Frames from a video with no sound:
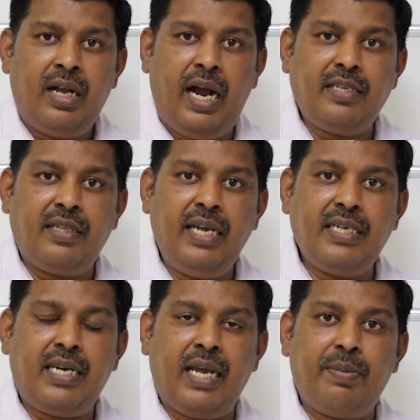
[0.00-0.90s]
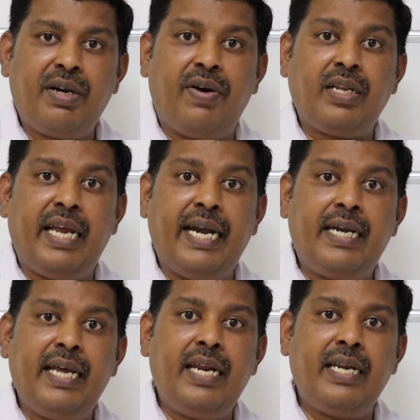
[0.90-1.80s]
And the thing is like, but for the
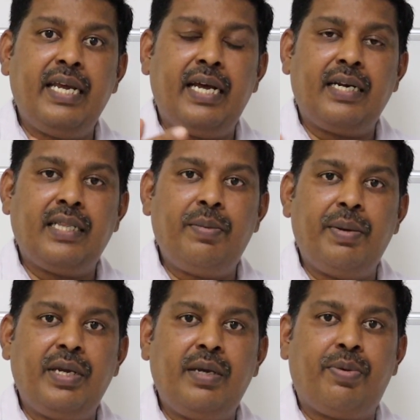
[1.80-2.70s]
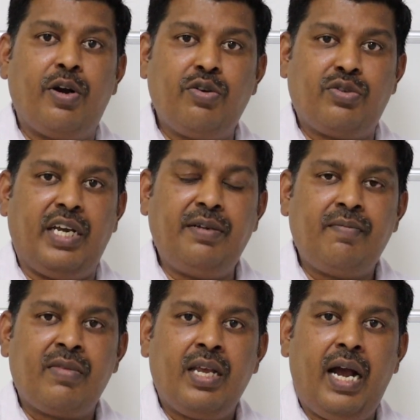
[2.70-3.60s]
entire year, they may be producing.